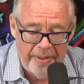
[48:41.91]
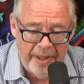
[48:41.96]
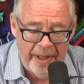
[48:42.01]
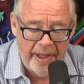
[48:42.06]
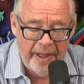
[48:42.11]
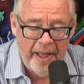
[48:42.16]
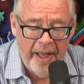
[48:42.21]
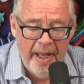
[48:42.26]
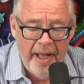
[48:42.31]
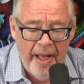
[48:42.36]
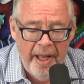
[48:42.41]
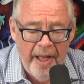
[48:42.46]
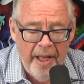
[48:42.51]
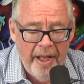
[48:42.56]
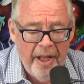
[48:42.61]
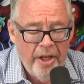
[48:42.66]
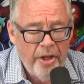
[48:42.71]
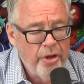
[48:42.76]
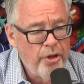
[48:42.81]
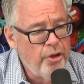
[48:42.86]
think.
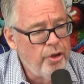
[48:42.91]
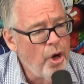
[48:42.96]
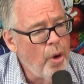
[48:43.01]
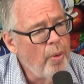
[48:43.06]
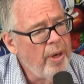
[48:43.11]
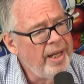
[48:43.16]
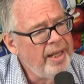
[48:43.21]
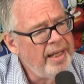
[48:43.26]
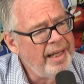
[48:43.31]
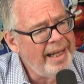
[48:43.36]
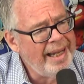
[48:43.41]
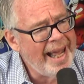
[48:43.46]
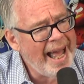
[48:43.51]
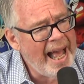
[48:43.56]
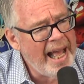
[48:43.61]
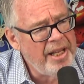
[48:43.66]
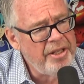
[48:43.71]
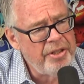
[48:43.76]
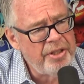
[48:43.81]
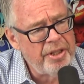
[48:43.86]
Joey
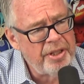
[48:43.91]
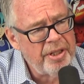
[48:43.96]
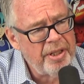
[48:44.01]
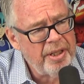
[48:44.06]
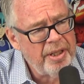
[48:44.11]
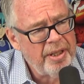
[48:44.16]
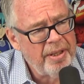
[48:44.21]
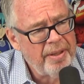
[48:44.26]
Diaz